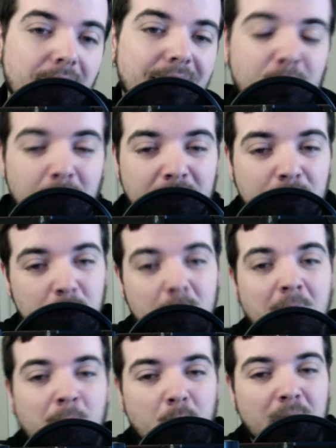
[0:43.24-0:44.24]
This way you'll
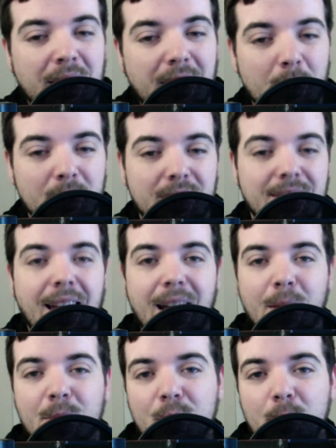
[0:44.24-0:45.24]
remember when it comes
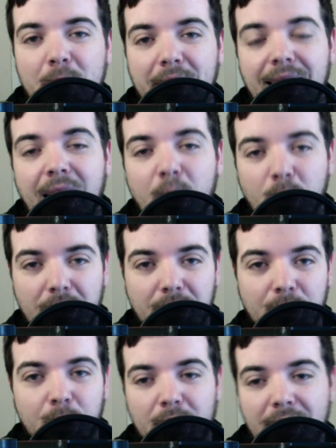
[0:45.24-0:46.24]
time to make an
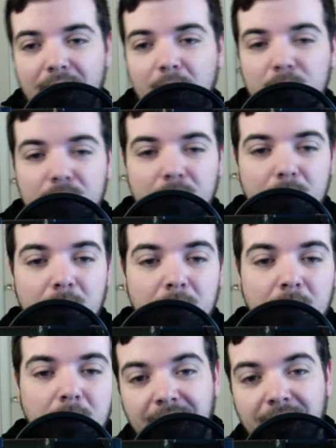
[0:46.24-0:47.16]
outline for that episode.